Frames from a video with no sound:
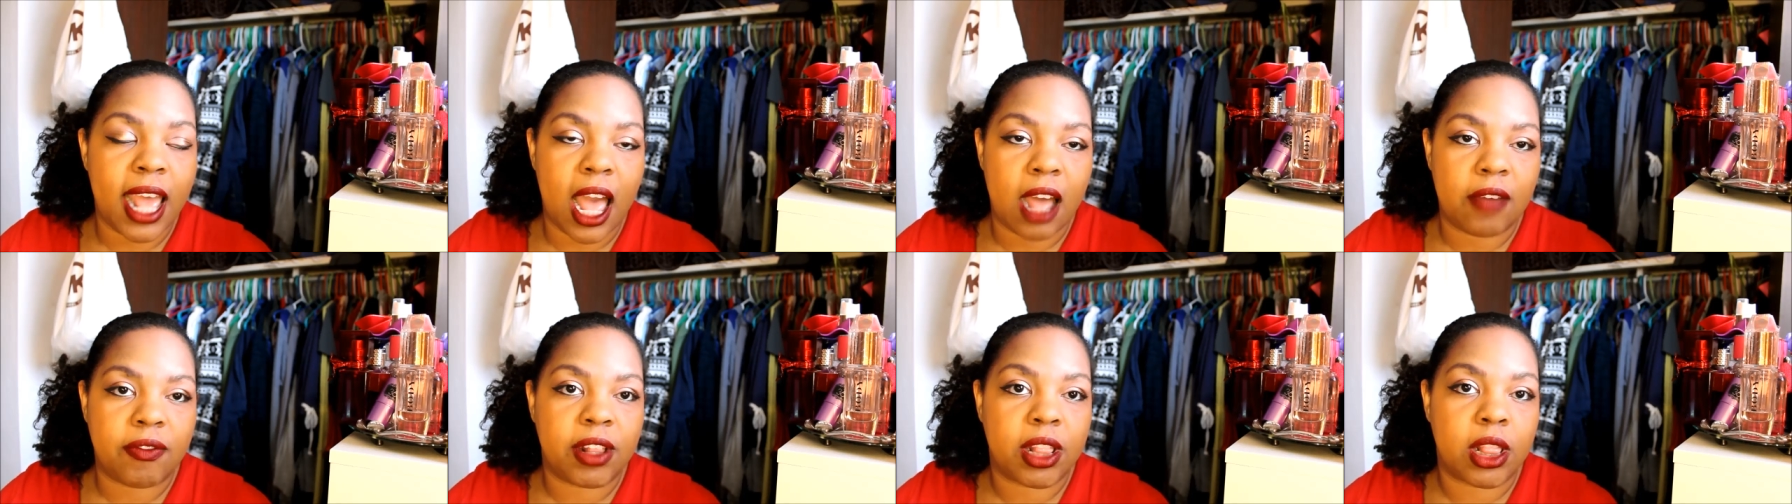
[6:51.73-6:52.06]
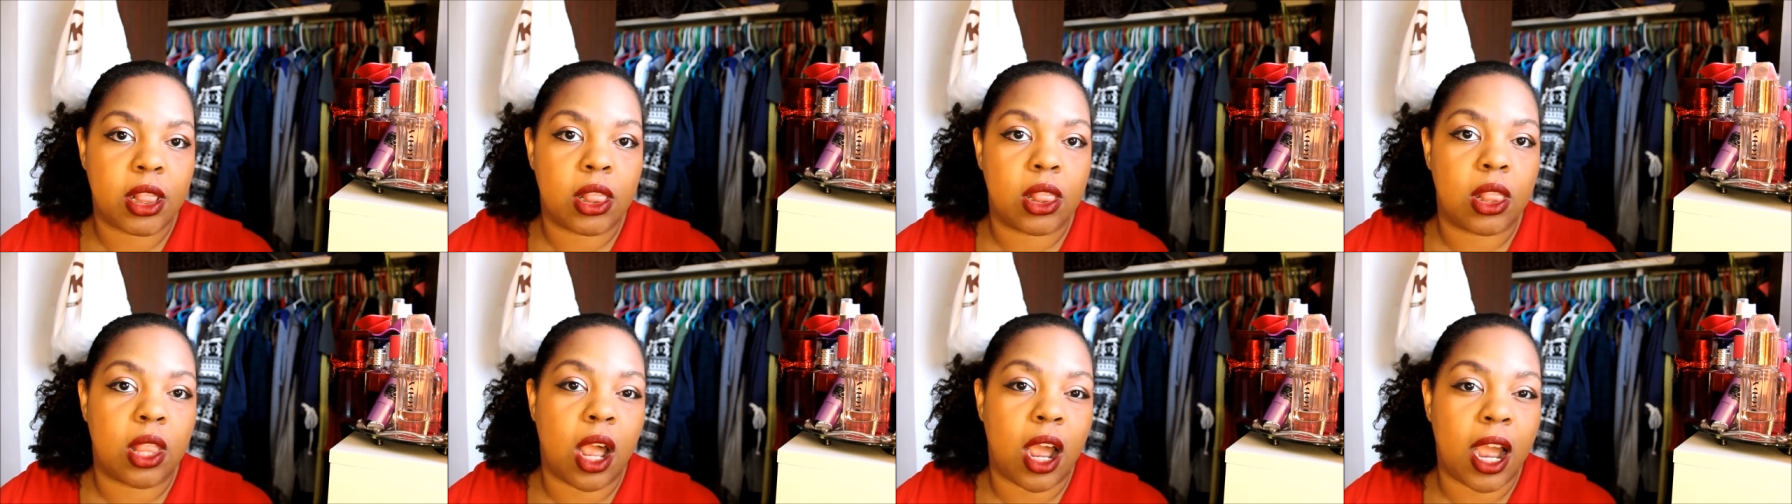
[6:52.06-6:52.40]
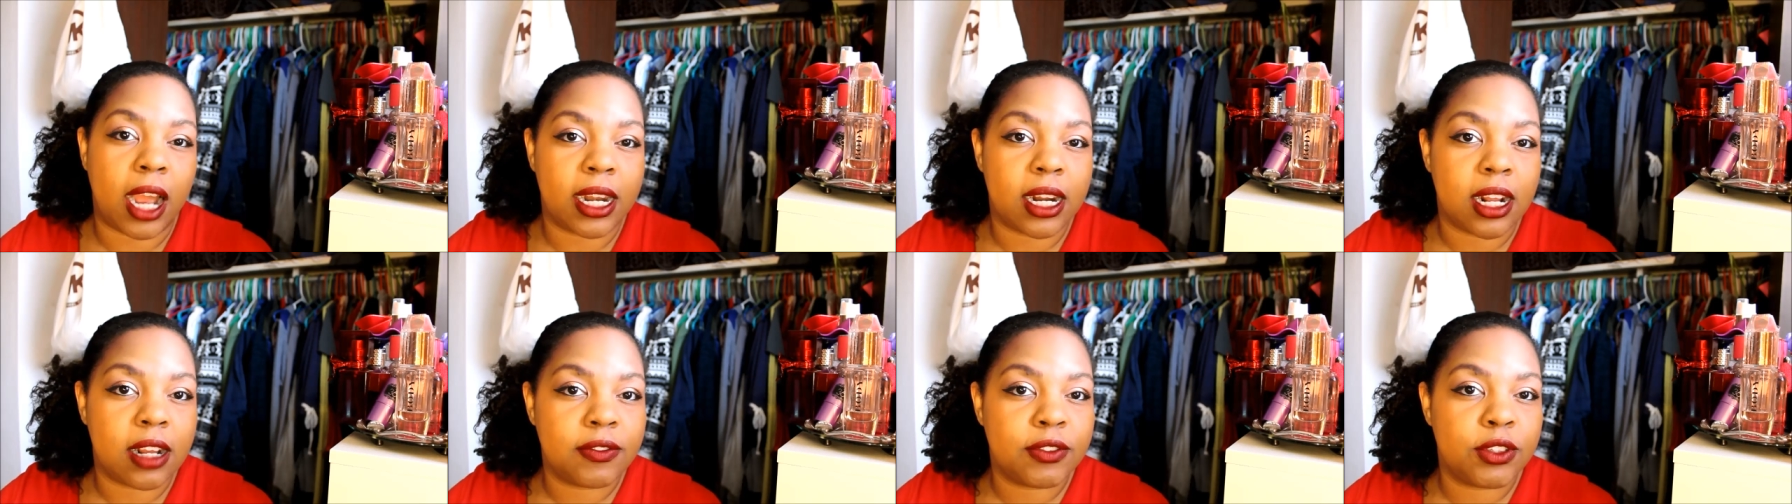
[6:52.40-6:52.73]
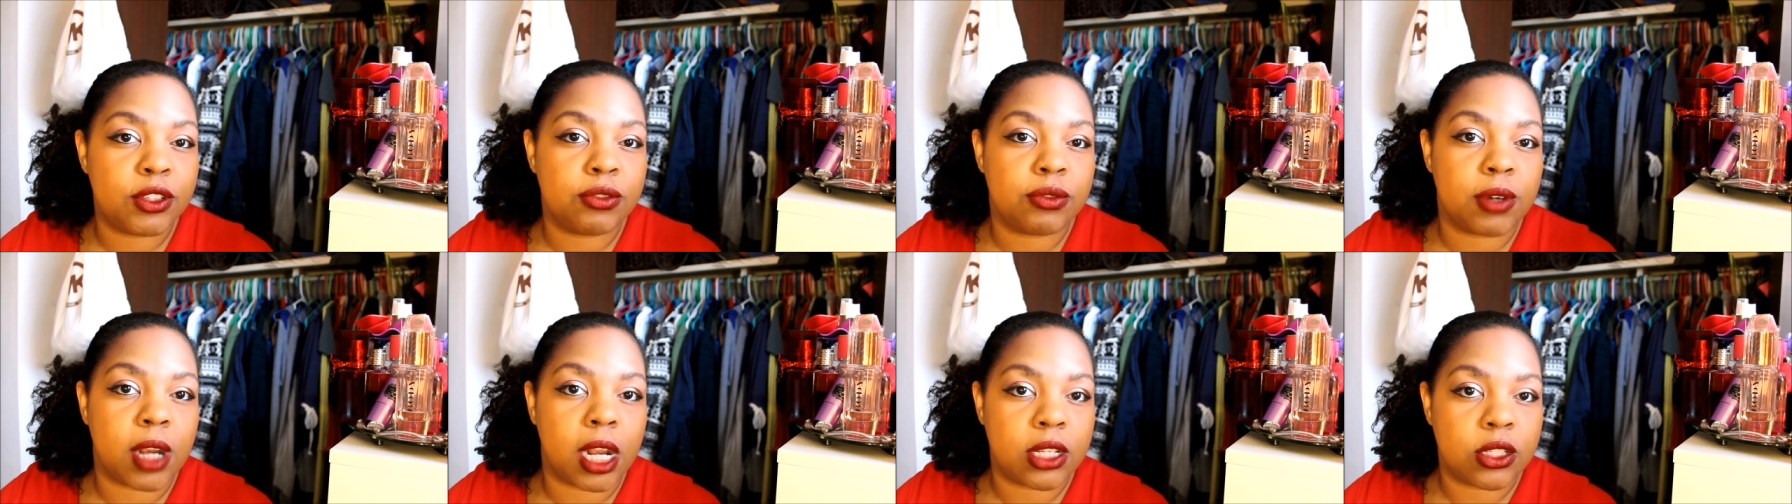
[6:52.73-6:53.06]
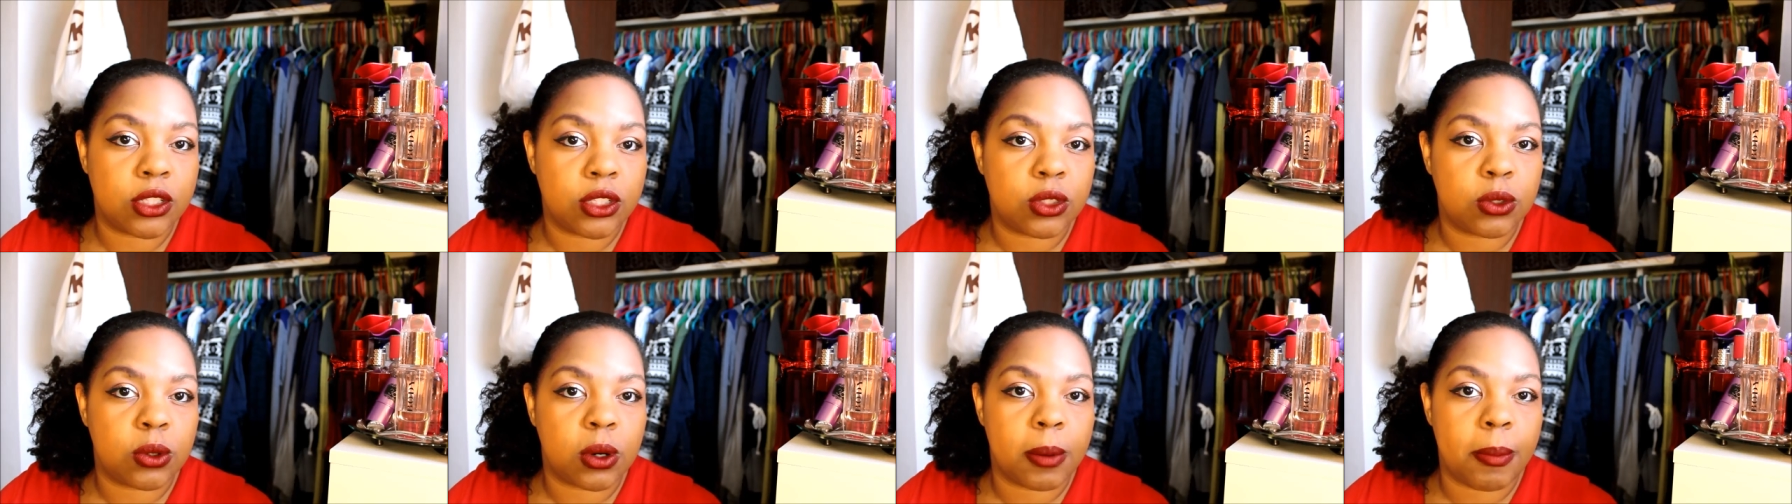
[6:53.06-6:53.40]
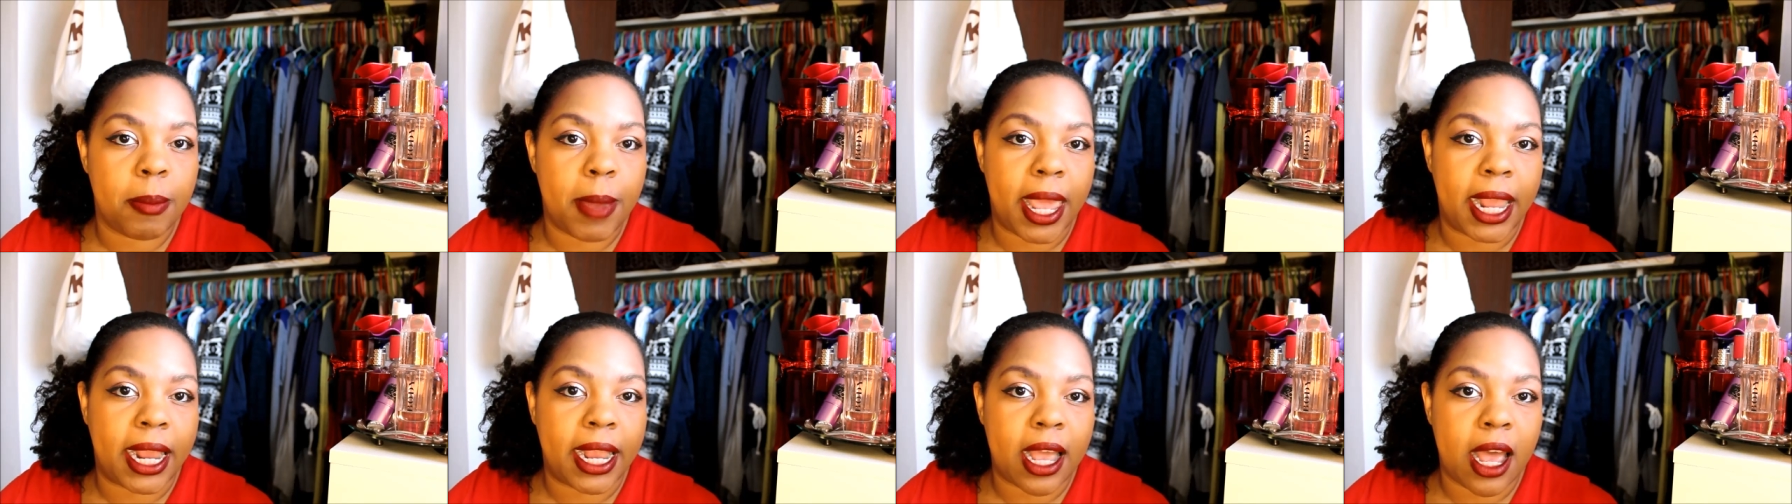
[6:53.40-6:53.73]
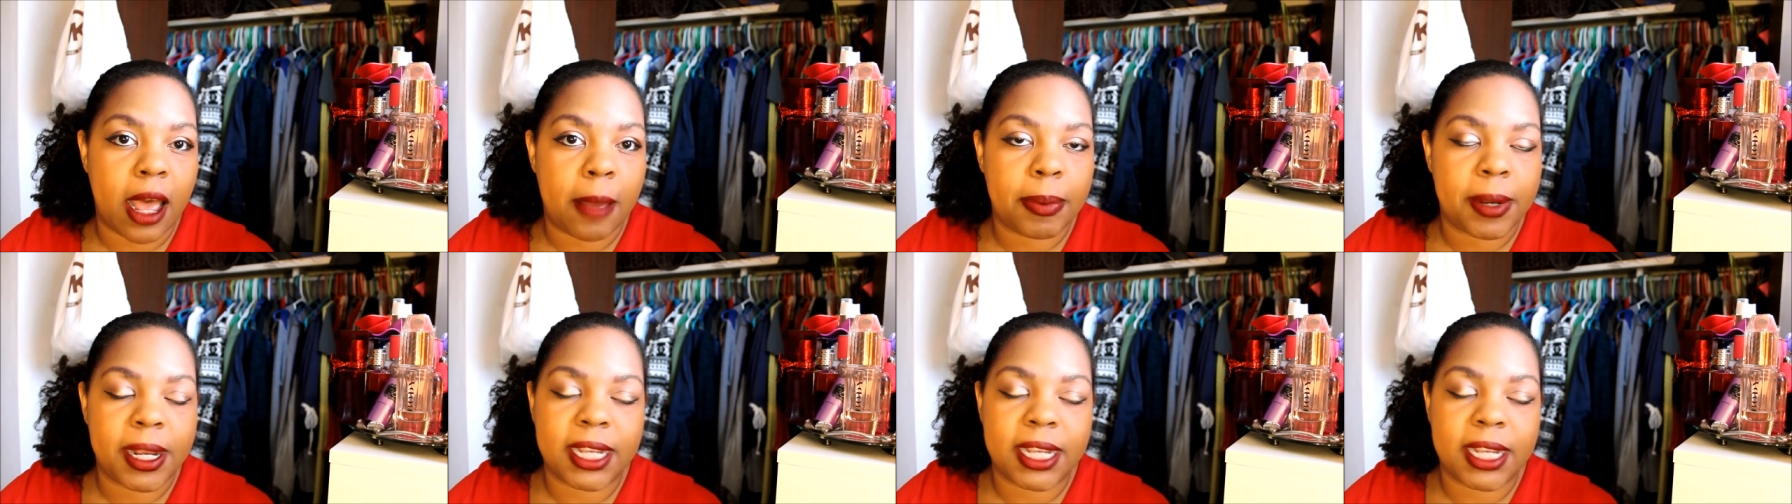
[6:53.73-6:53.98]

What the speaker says: have a lot of drugstore makeup,